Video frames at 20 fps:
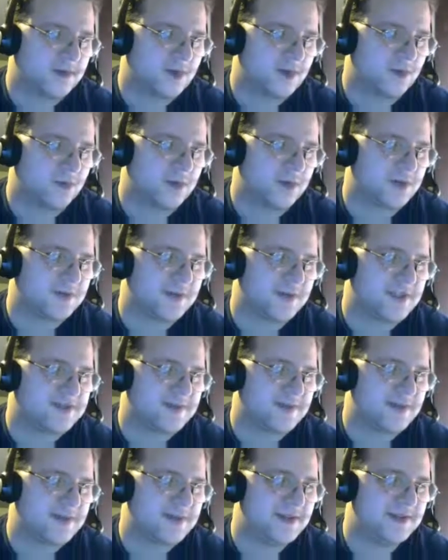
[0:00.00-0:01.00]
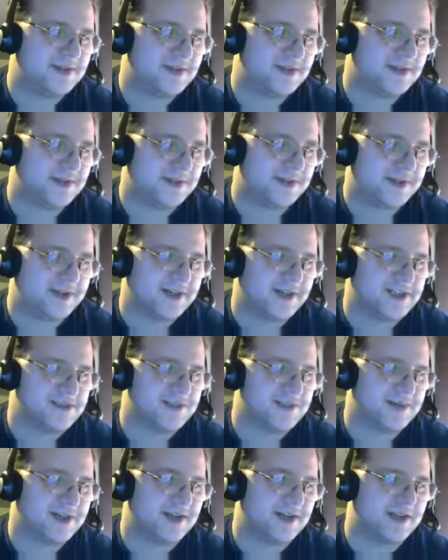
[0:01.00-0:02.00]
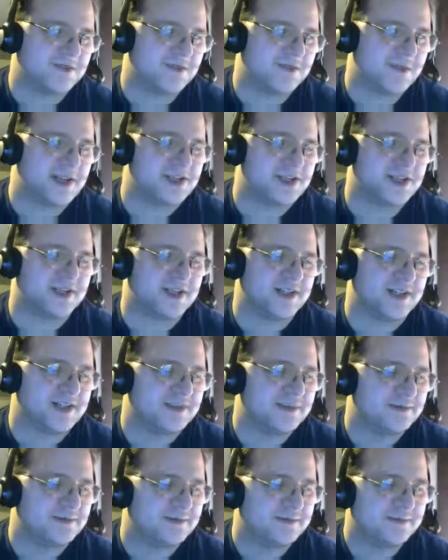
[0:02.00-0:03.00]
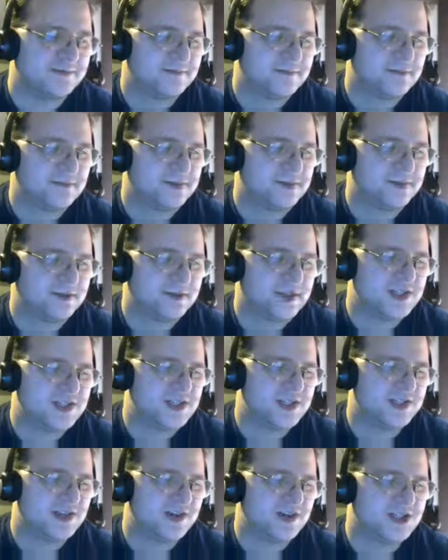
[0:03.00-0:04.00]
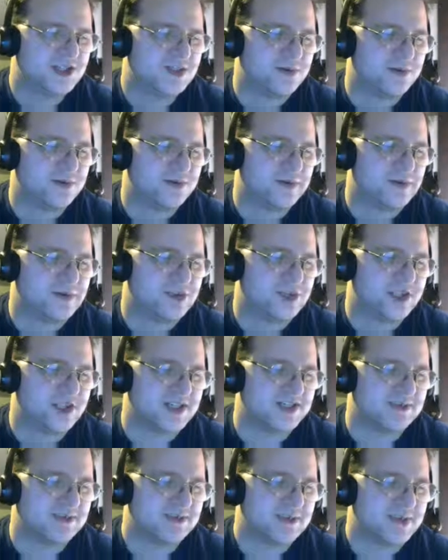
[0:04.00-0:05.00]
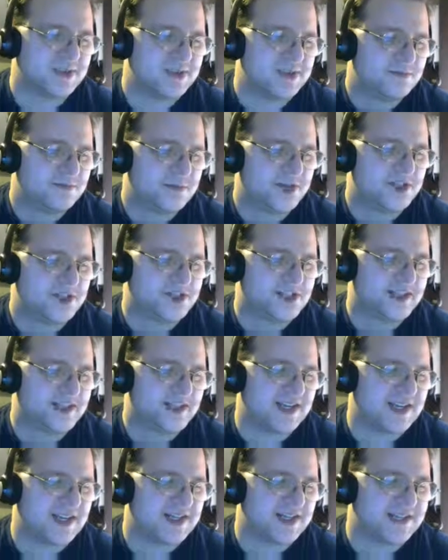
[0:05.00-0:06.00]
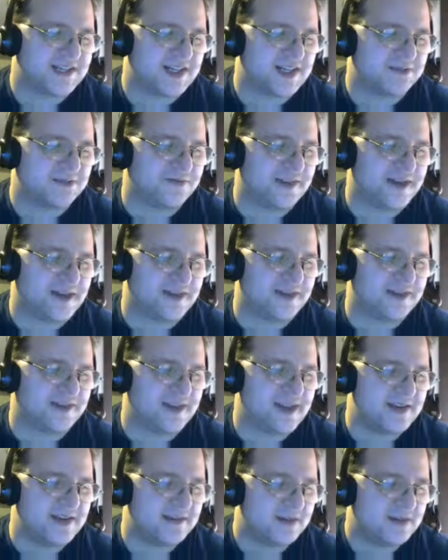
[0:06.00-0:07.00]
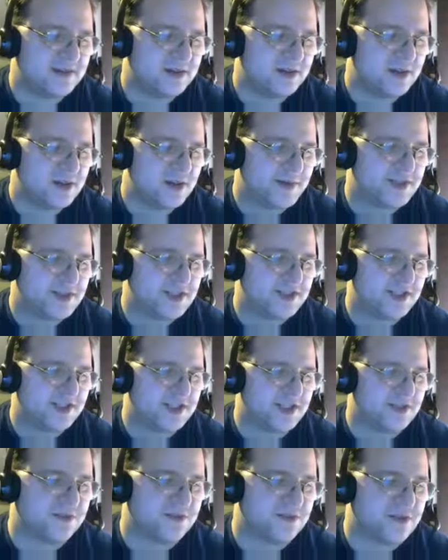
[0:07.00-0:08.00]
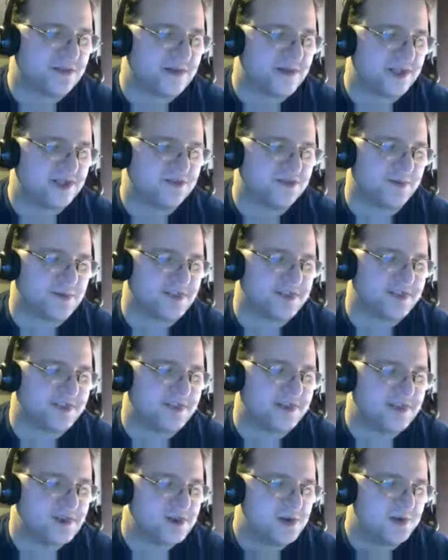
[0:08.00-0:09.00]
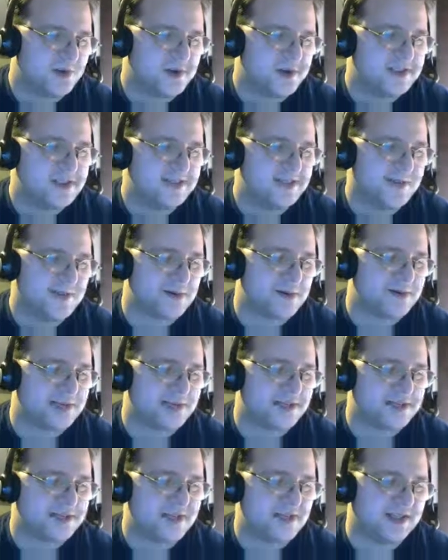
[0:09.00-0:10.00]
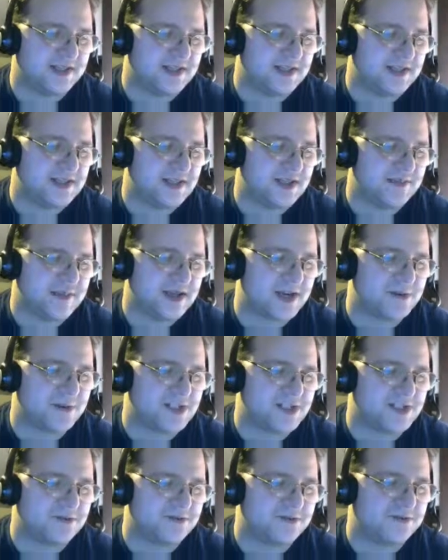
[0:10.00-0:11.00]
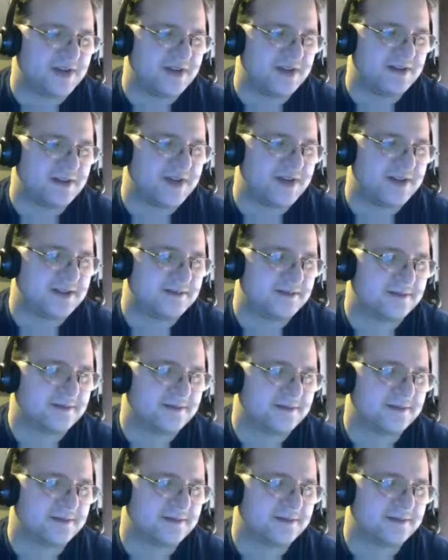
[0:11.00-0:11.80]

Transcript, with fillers: Our workplace, maybe? Or at least we might get information here. Hey, Jean, aren't you with Lucia? Better sit, get out there and find her then. But she's for you because what's one team member without the other? Come back once you've found her.